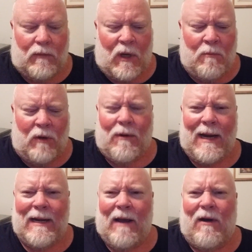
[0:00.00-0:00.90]
But
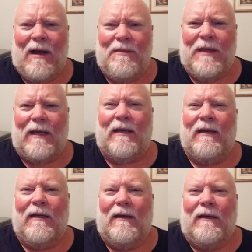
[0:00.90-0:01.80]
right now, I think
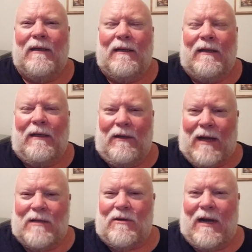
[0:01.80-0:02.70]
you
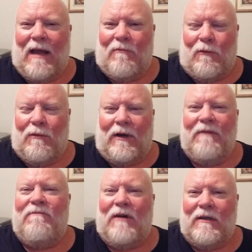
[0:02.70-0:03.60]
guys are going to have a really
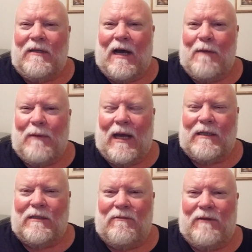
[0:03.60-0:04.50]
fun time
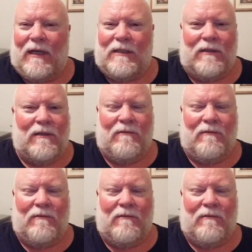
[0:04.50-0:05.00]
catching fish.